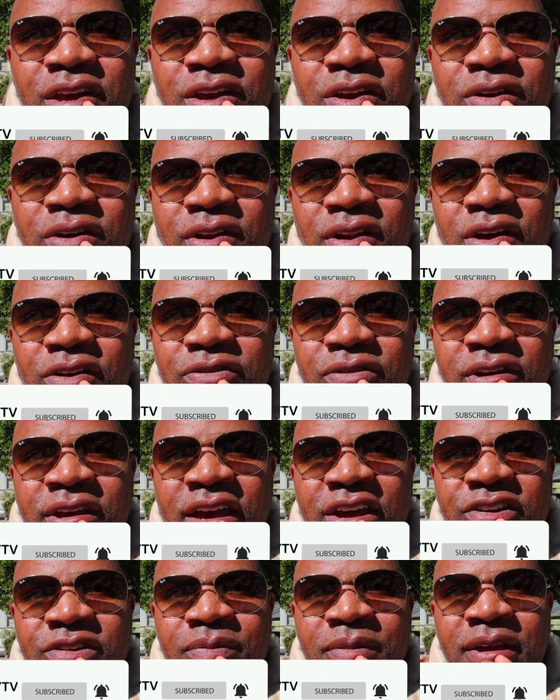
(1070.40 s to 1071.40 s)
You can also
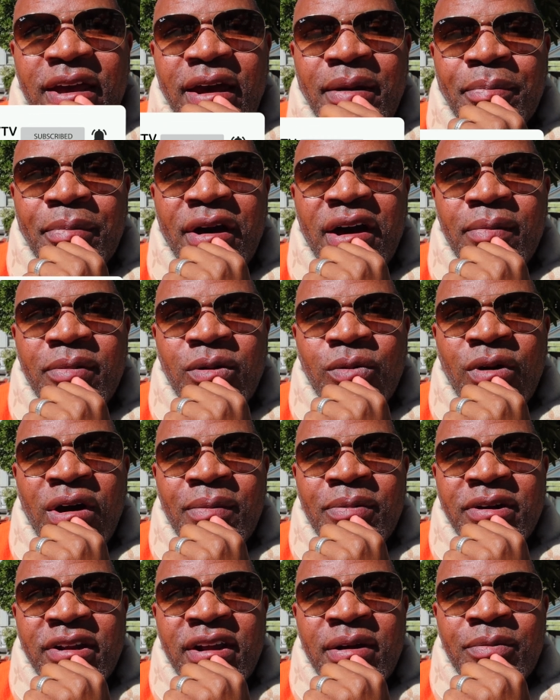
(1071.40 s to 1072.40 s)
catch me at Bobby
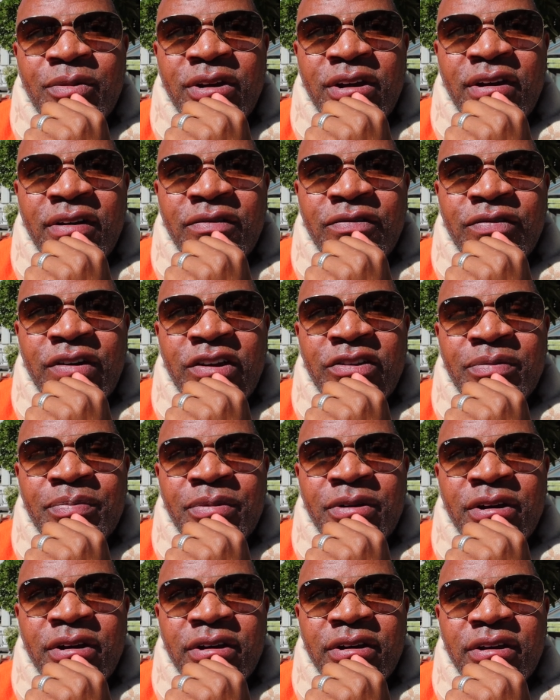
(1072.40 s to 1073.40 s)
Robert Emery on
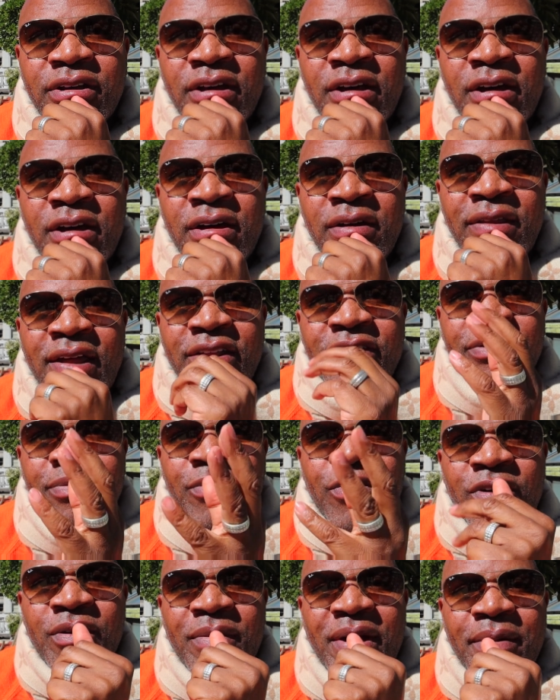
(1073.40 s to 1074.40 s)
Facebook. That's
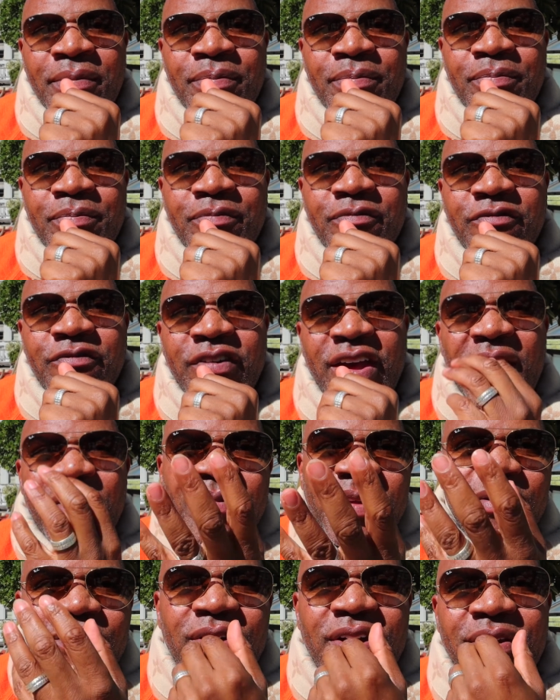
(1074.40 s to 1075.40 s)
more my
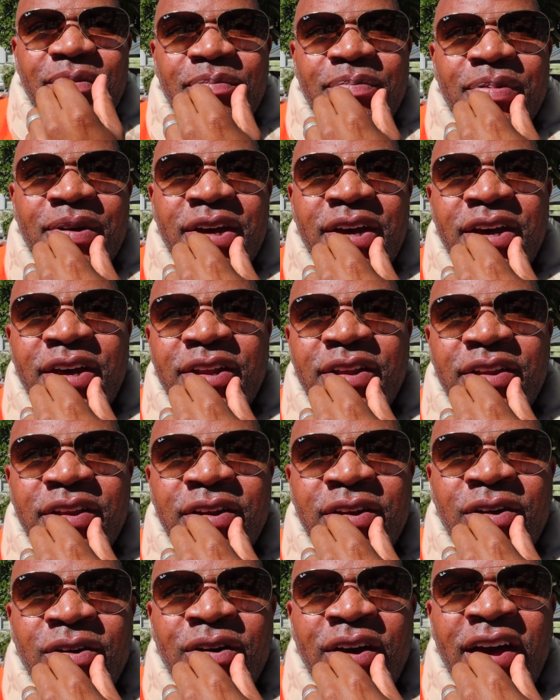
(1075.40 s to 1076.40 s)
family one, but
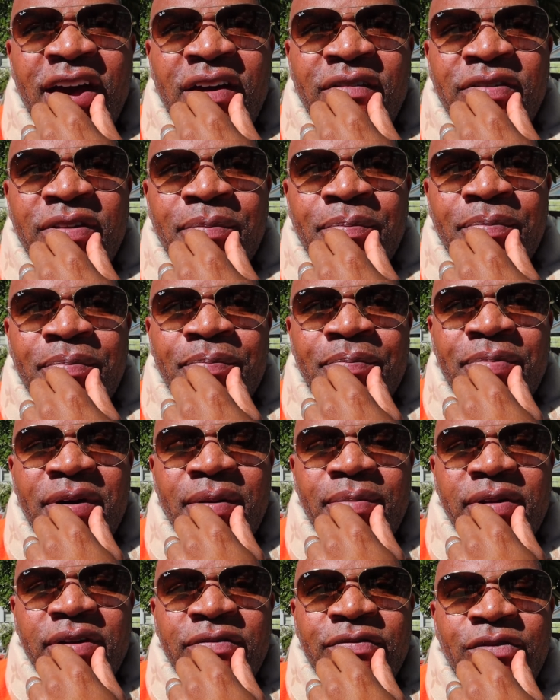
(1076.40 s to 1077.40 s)
you know, I have the
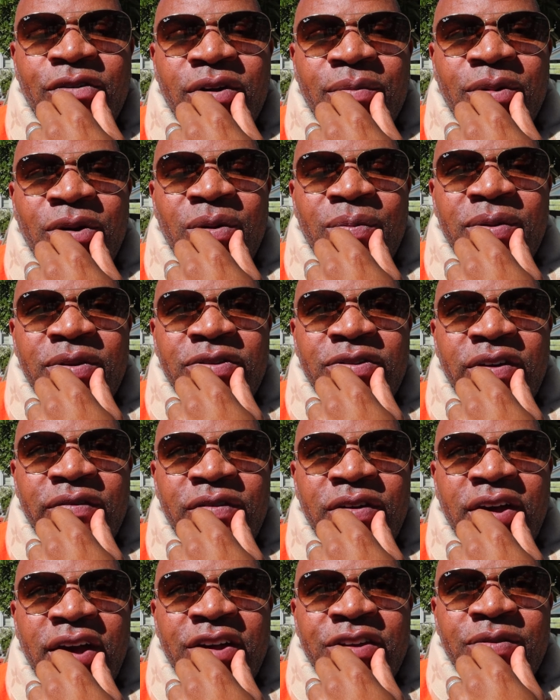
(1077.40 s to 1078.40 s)
public forum open, so if
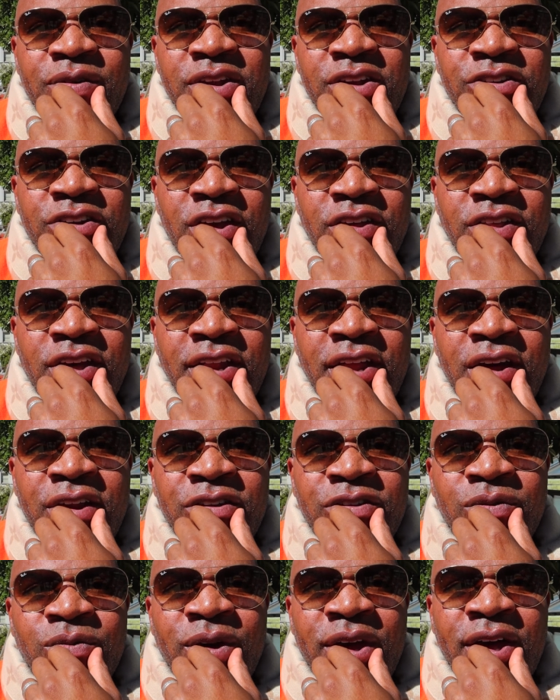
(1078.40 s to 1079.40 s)
you guys want to check that out
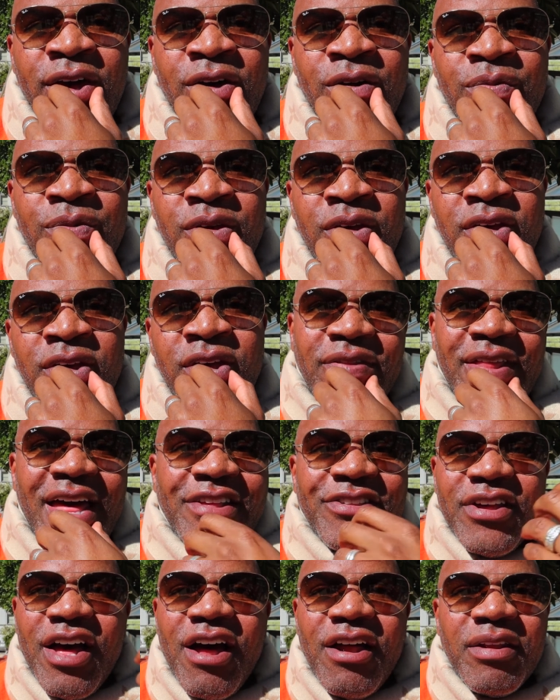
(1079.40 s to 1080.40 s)
as well.
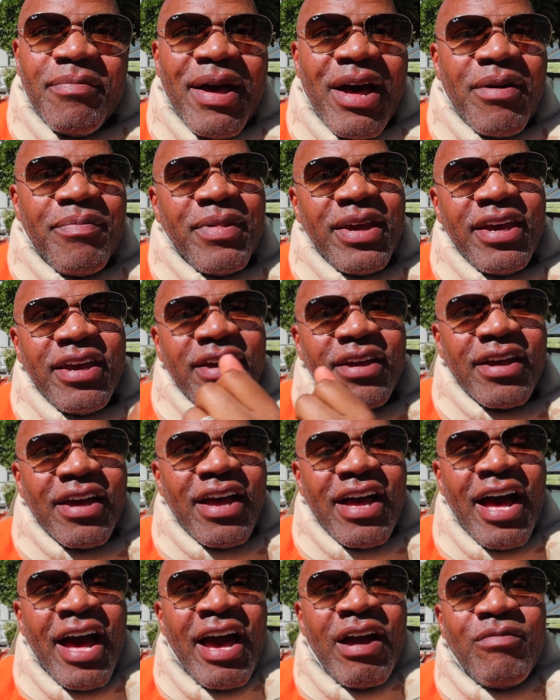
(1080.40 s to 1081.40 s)
That's all about me.
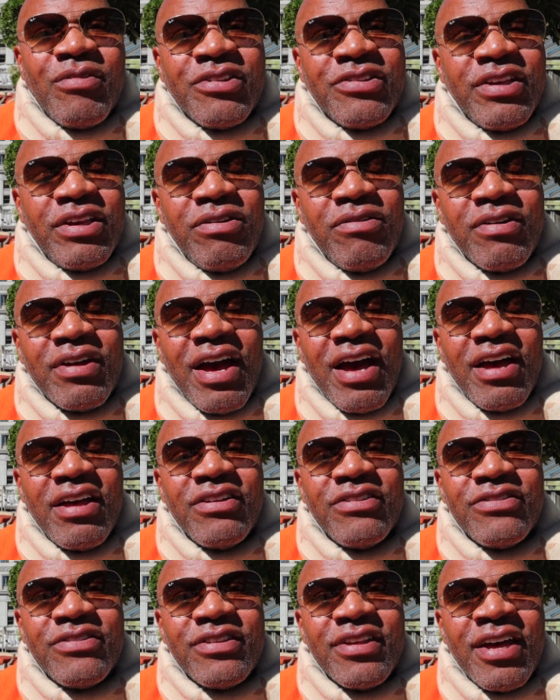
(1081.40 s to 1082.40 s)
I will see you guys